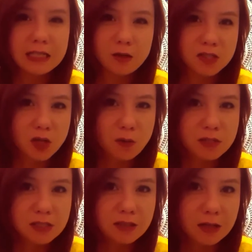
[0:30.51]
and I was
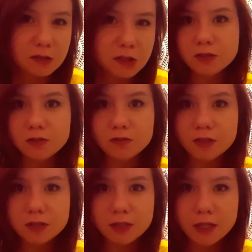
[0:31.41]
always allowed to
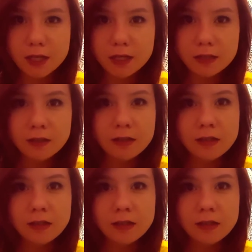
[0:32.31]
investigate